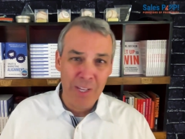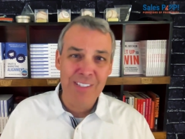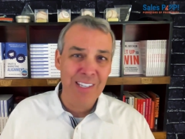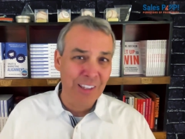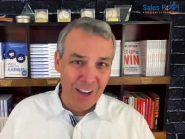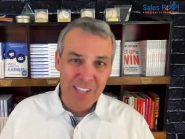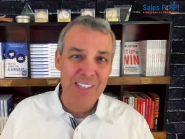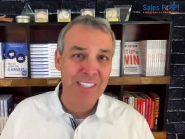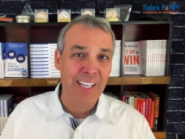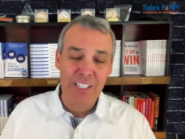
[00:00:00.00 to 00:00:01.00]
wins and
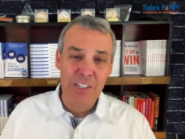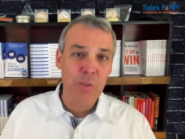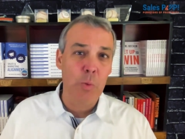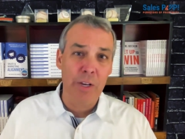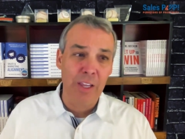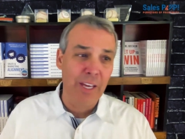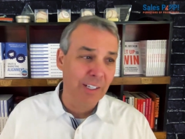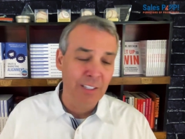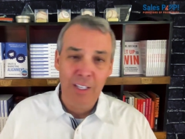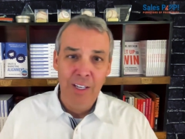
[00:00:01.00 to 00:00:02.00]
losses. Like, mm-hmm. I just want to
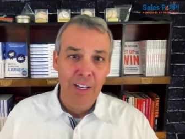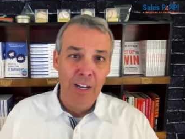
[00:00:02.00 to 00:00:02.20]
like,